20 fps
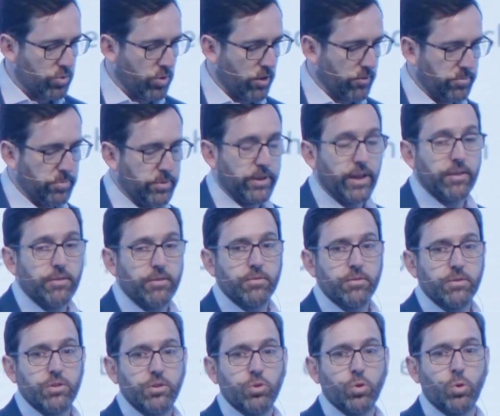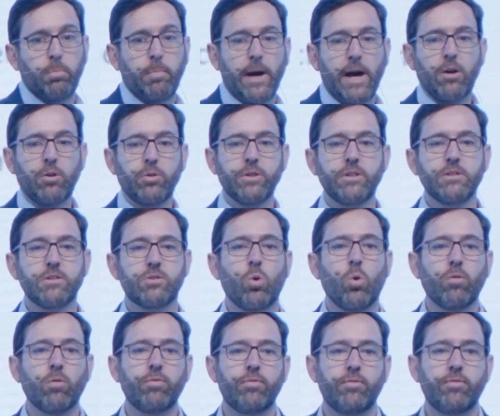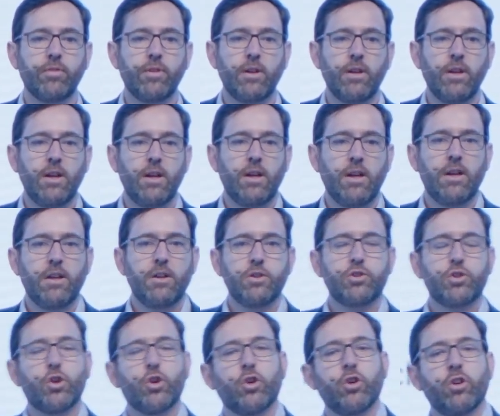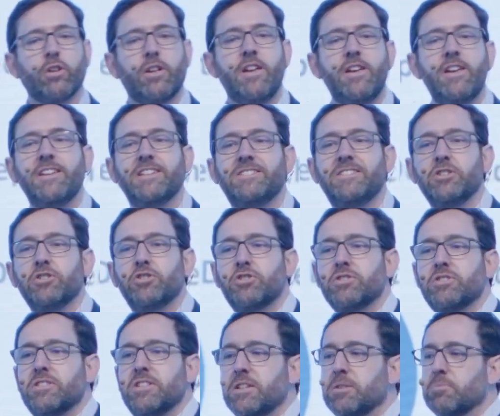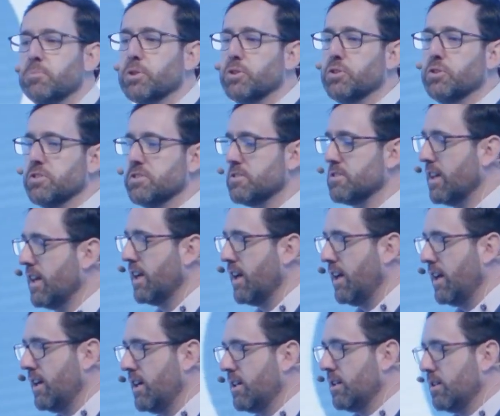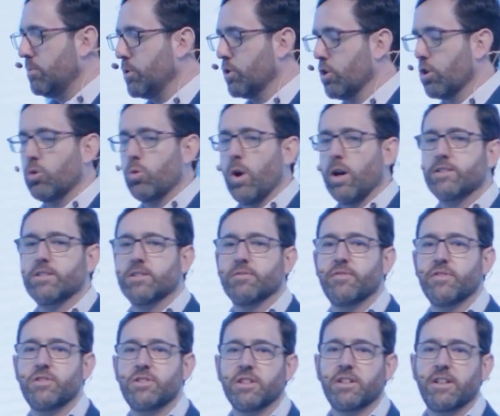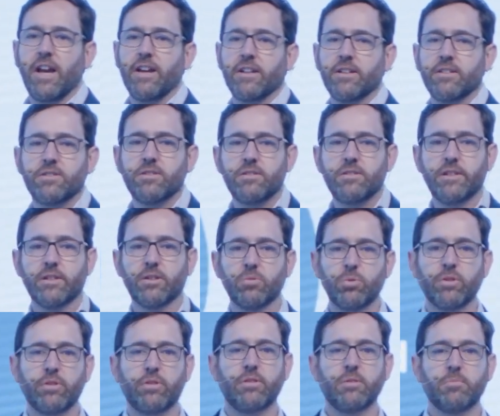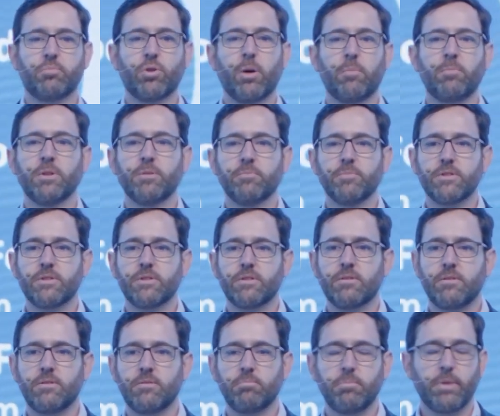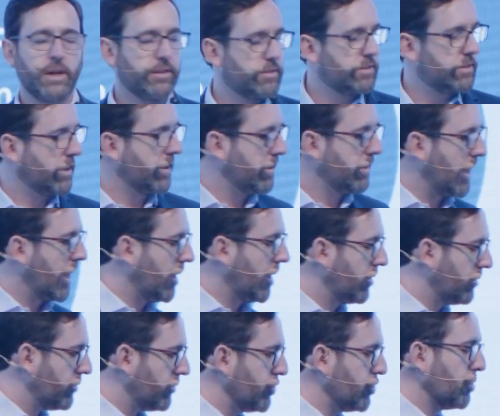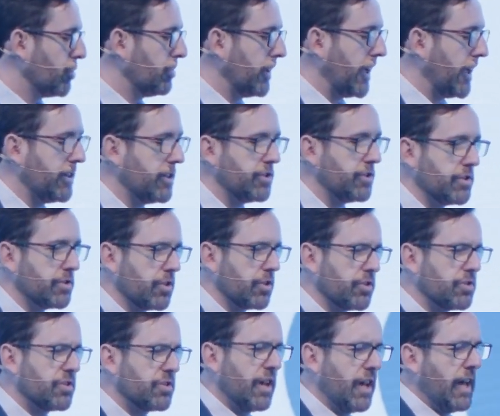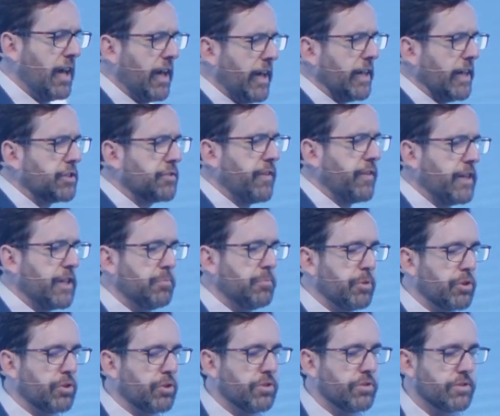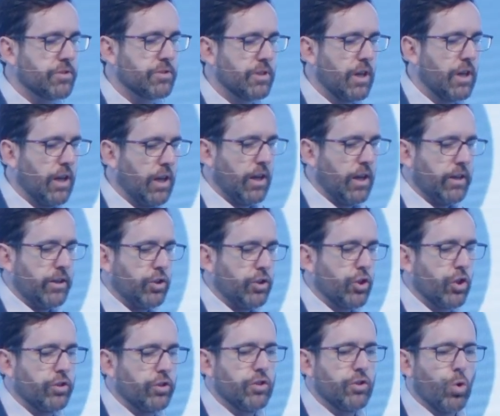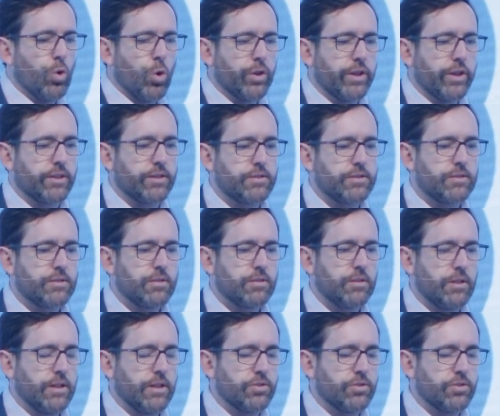p.m. your power is off. So it's interesting because we got quite sophisticated to deal with the problems. But now renewable energy, so it's funny because in the Nordics it's